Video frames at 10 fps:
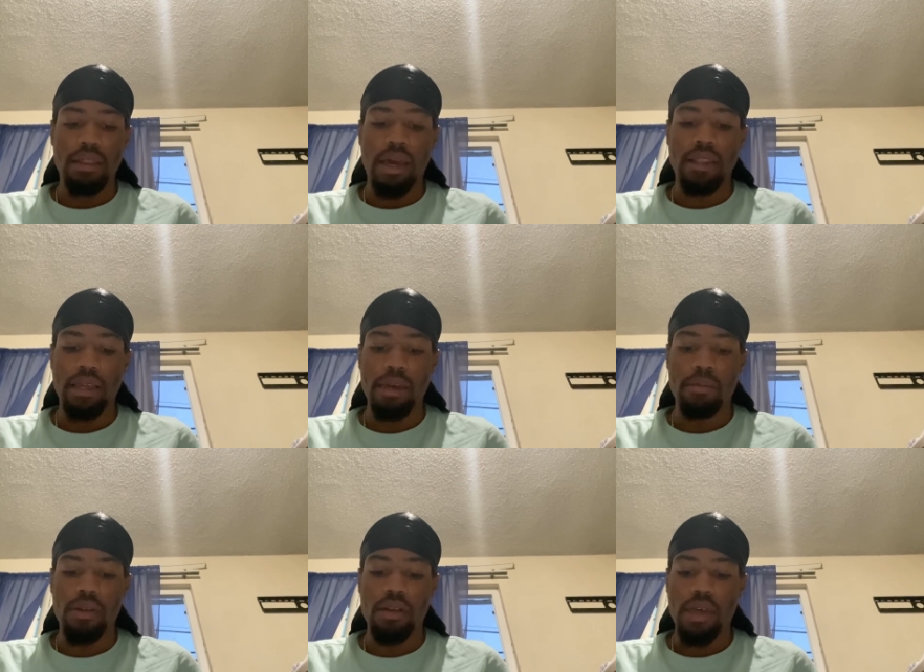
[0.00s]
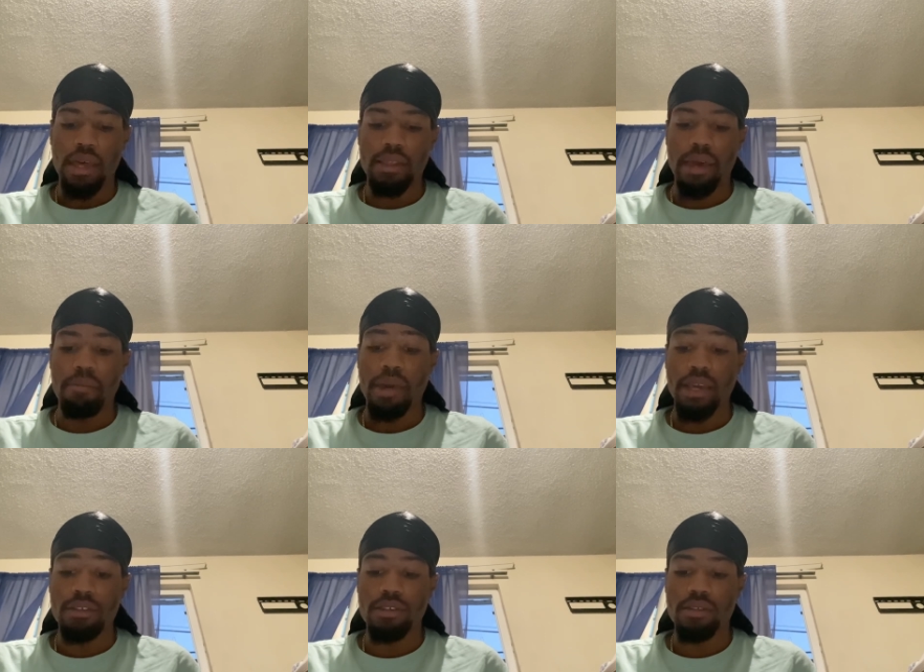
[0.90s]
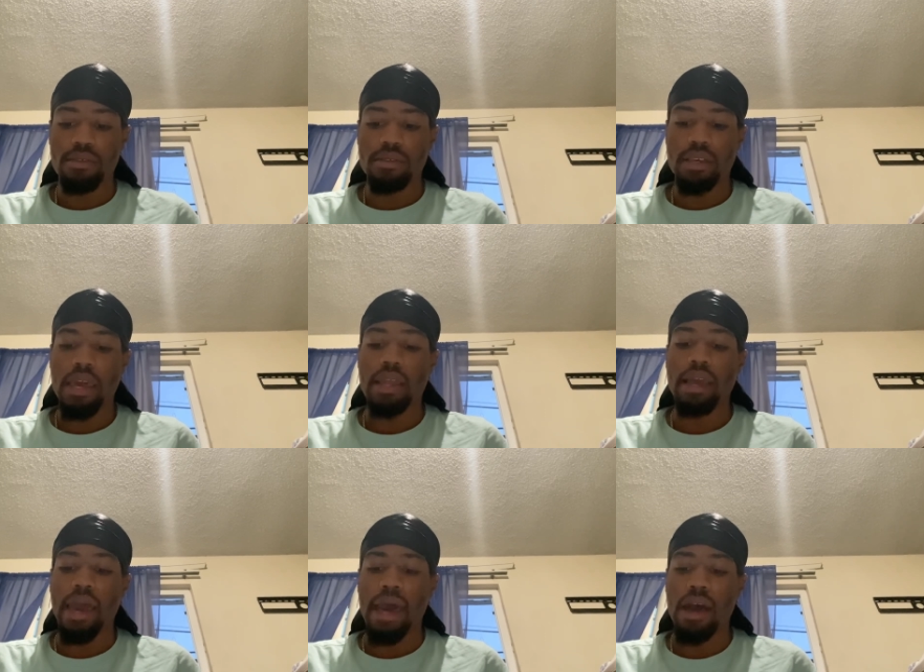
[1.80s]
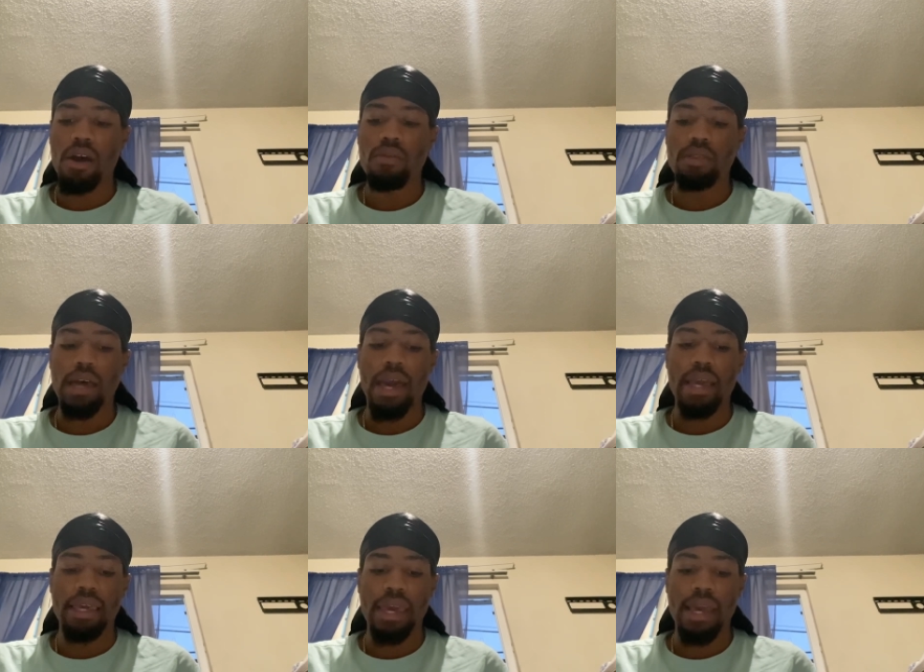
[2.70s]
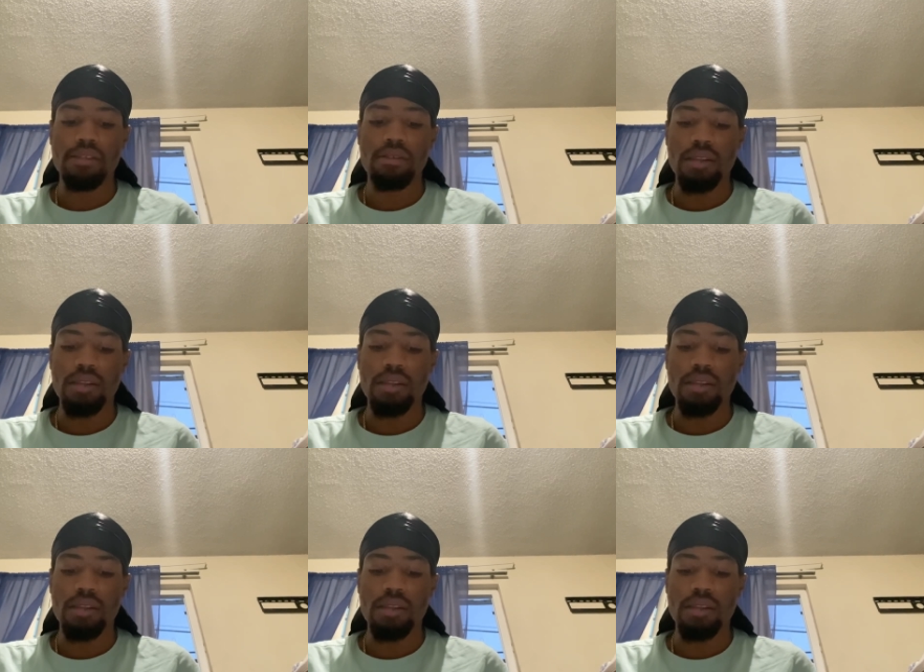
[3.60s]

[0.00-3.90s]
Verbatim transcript: thy labor and thy patience, and how thou canst